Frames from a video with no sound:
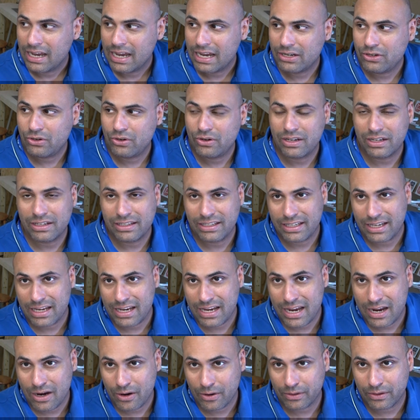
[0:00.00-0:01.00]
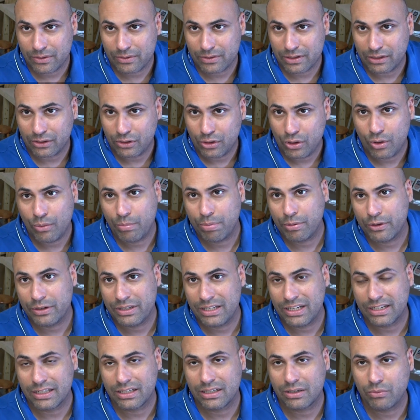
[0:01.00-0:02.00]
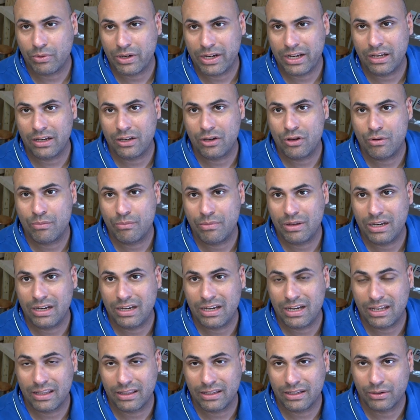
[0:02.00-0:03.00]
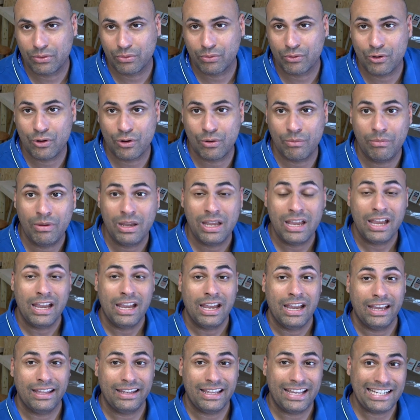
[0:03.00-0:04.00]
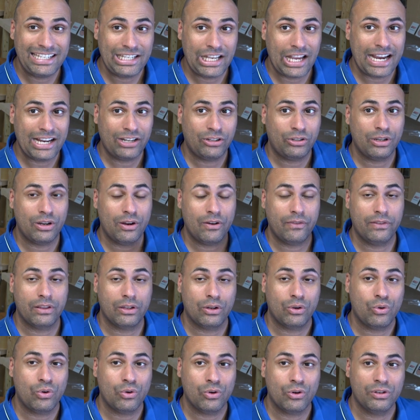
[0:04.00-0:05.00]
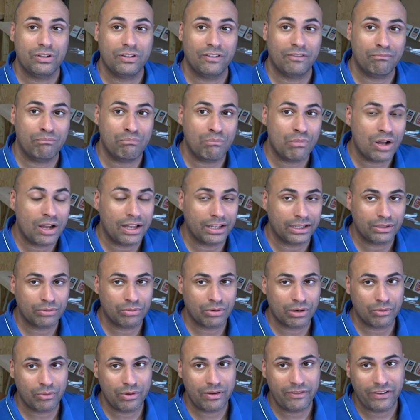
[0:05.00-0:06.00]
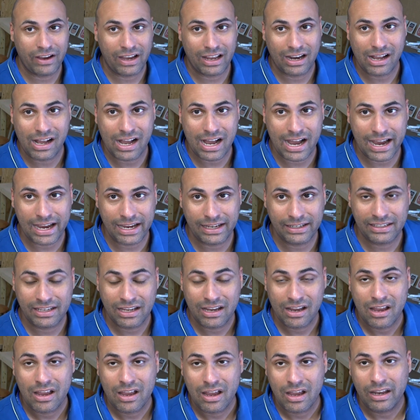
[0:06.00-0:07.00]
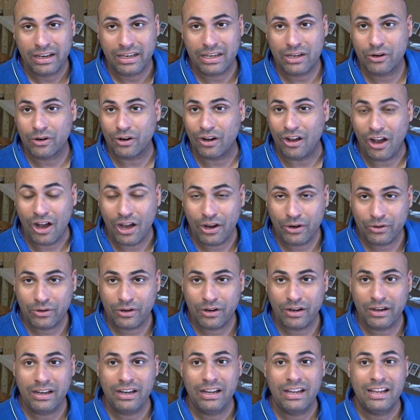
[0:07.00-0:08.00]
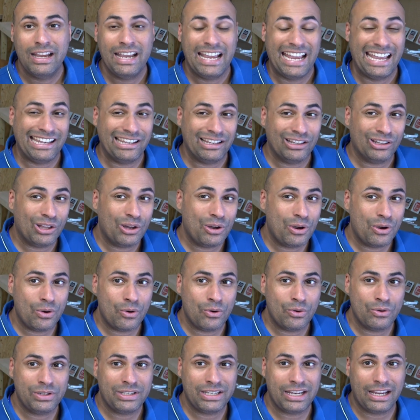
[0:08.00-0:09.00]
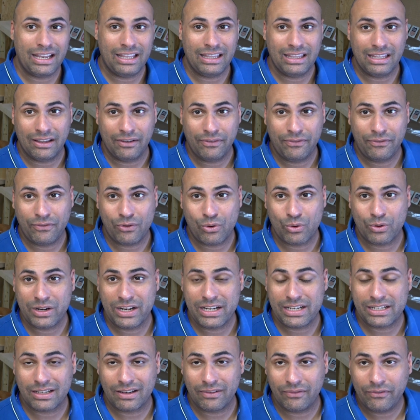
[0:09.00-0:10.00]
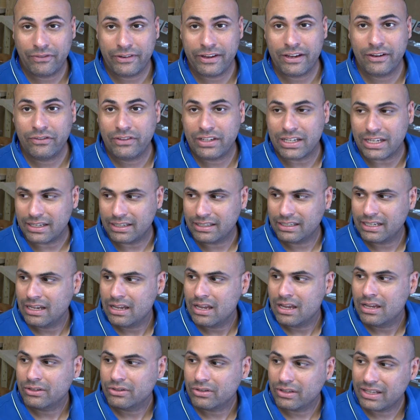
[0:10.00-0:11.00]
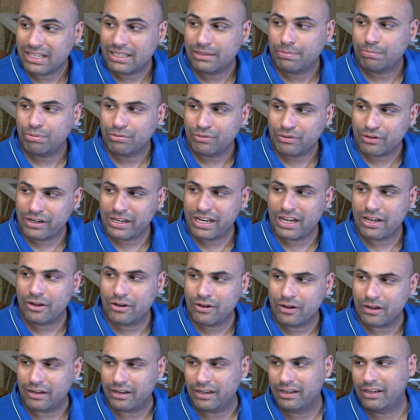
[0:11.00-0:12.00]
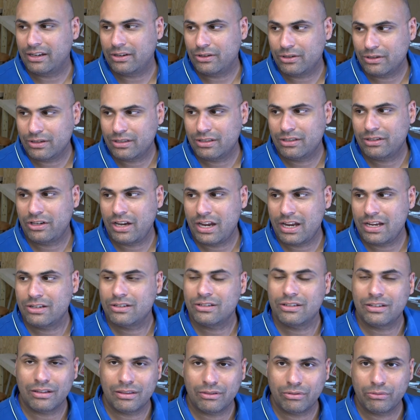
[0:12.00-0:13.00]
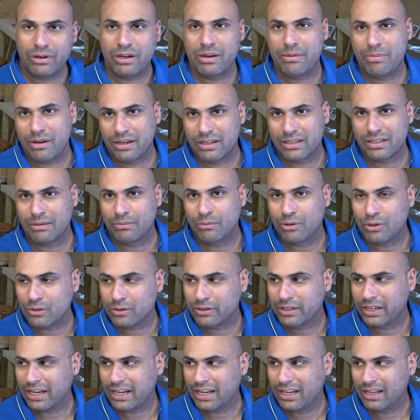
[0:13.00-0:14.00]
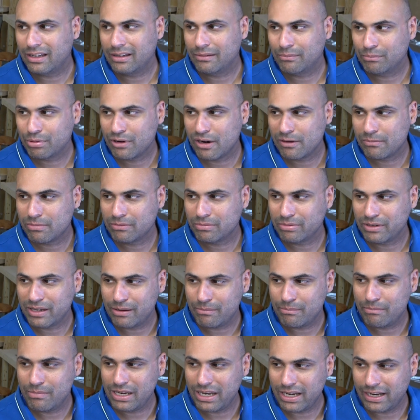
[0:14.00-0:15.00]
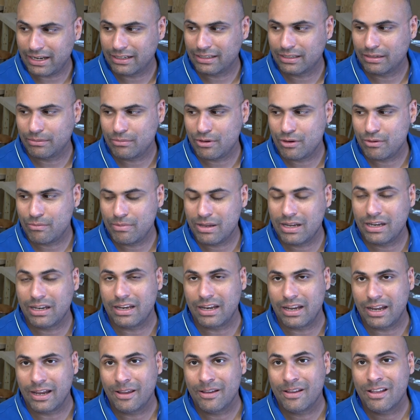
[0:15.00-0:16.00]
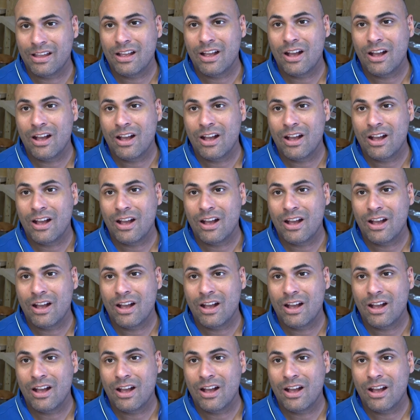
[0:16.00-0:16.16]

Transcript: As you can see here, there's a 2% swing in humidity in this room, and that's actually over the course of months where we've had highs near 100 and lows in the 40s and 50s. So that's pretty good, and it just changed to 3 because I'm holding it and probably emitting some humidity.